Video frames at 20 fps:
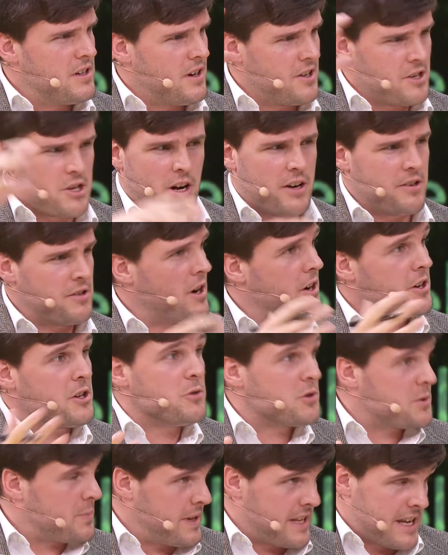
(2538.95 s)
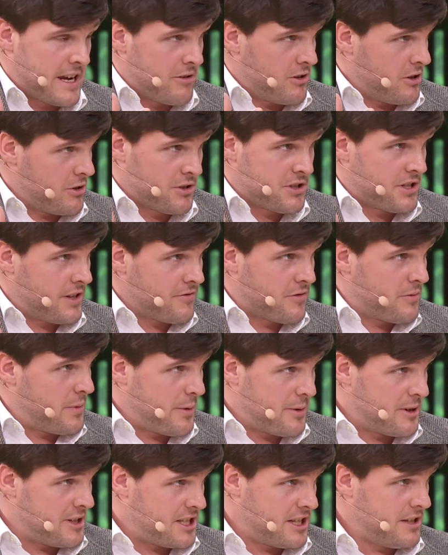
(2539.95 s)
Are you spinning out your stuff from
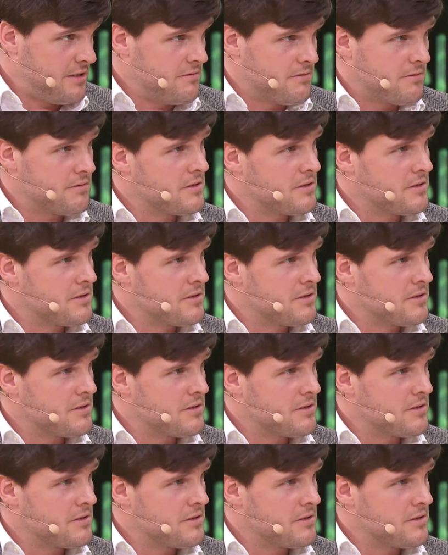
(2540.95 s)
MIT?